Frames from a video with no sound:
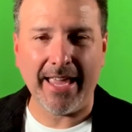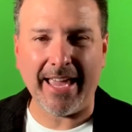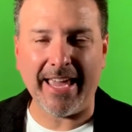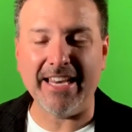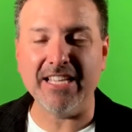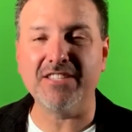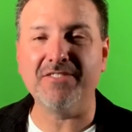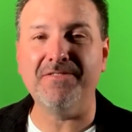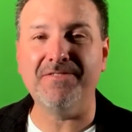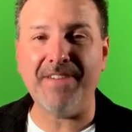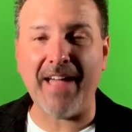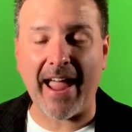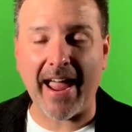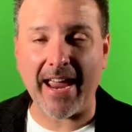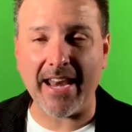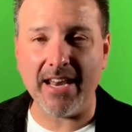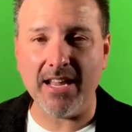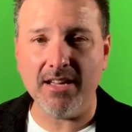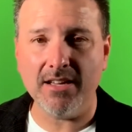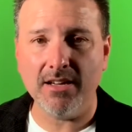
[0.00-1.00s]
It is
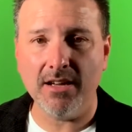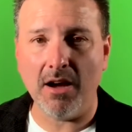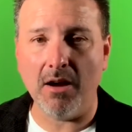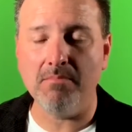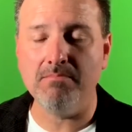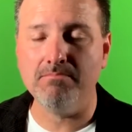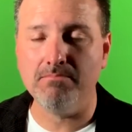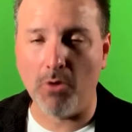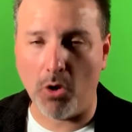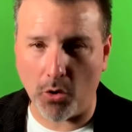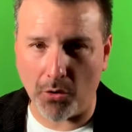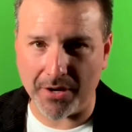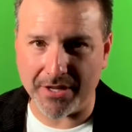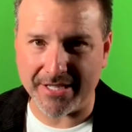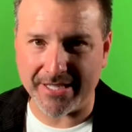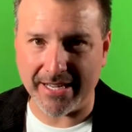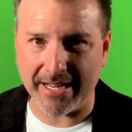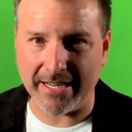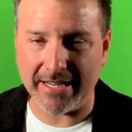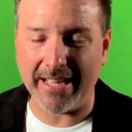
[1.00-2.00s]
Van
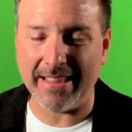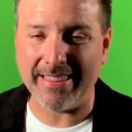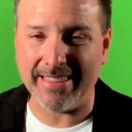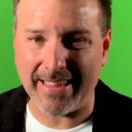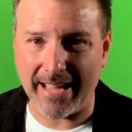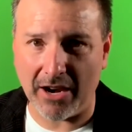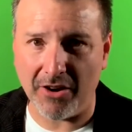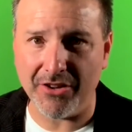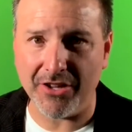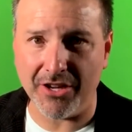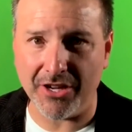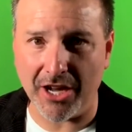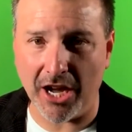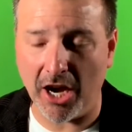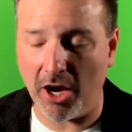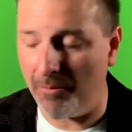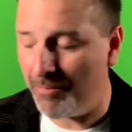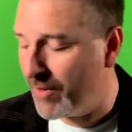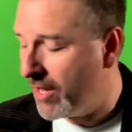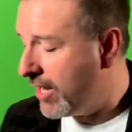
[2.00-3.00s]
Morrison. There you
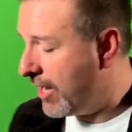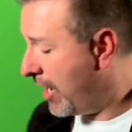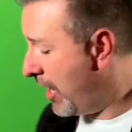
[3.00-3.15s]
go.